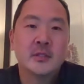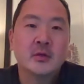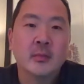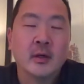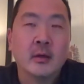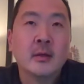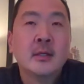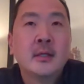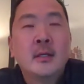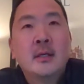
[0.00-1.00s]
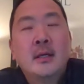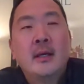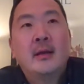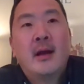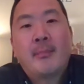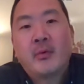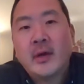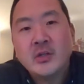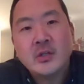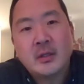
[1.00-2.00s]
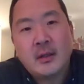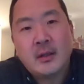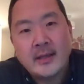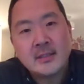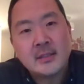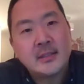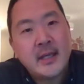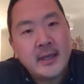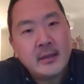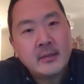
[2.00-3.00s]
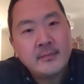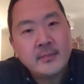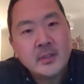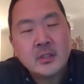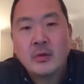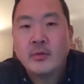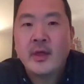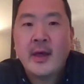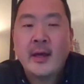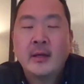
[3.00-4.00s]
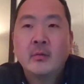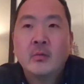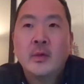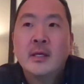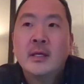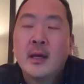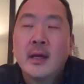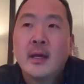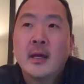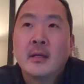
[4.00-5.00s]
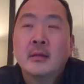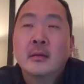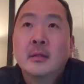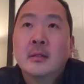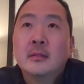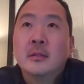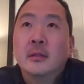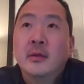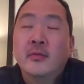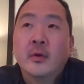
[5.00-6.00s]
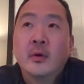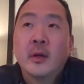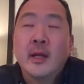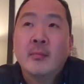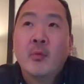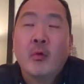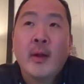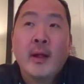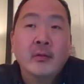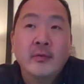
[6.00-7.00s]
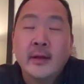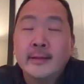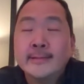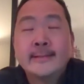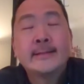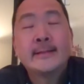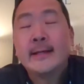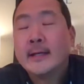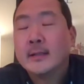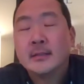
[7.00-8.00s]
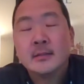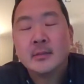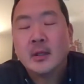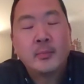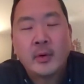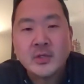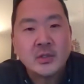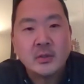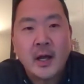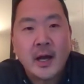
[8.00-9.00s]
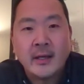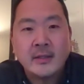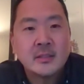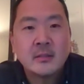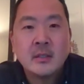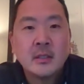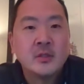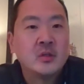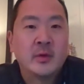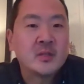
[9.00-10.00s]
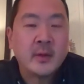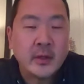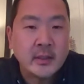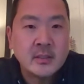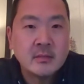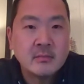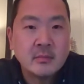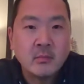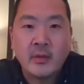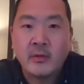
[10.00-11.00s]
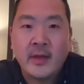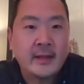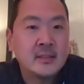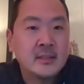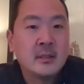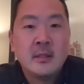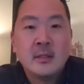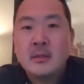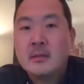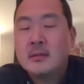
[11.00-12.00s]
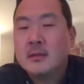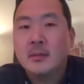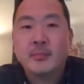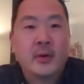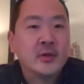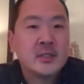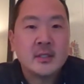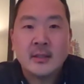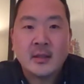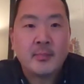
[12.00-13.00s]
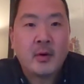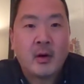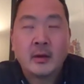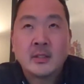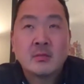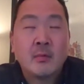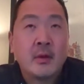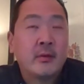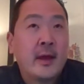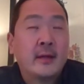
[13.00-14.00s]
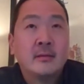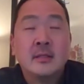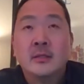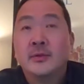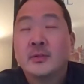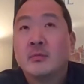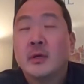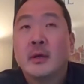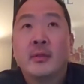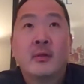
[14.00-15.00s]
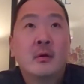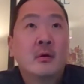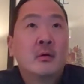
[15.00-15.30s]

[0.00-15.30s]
consumer, and operationalize the data so that we can deliver a more relevant and, you know, personalized consumer experience, whether that's in person at the parks, whether that deals with